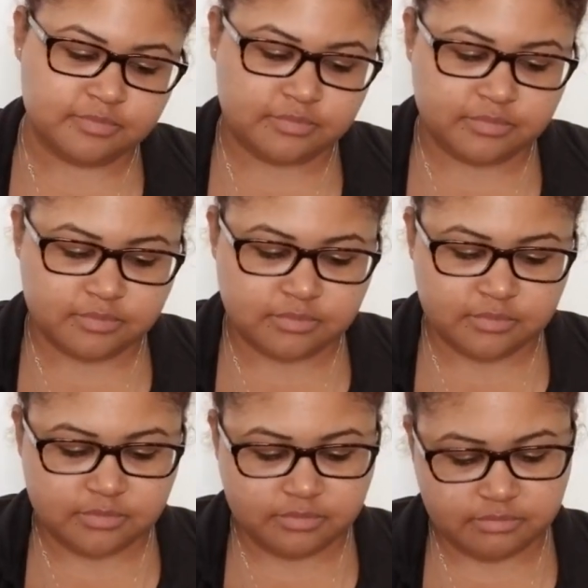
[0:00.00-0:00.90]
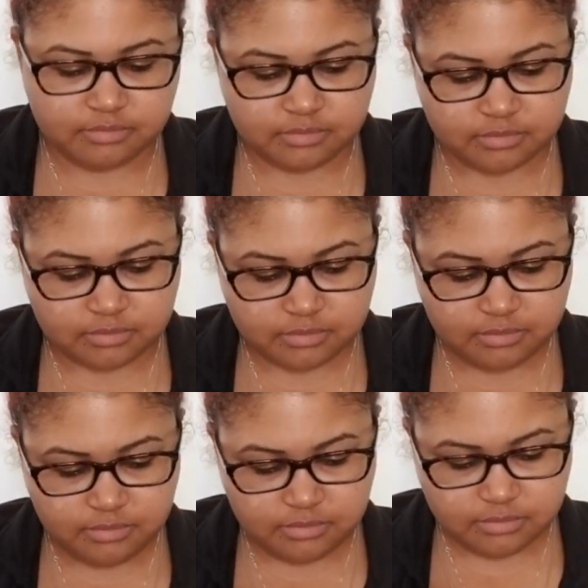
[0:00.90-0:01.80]

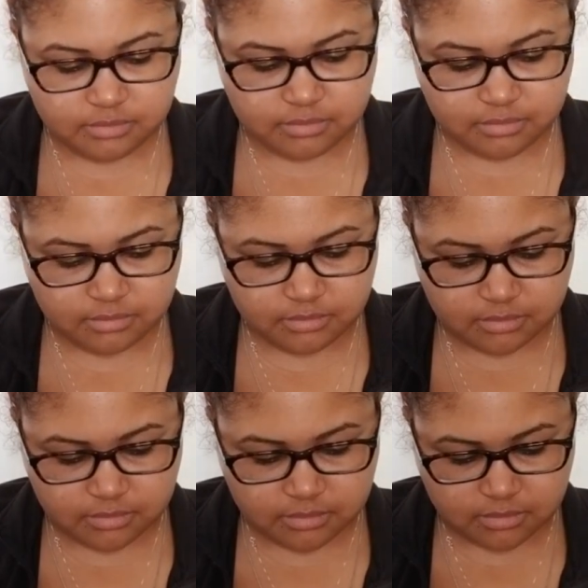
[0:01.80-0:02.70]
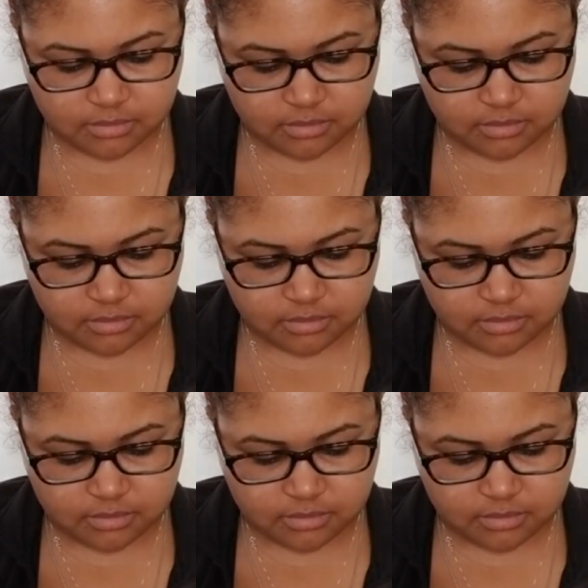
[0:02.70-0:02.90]
Nothing is said.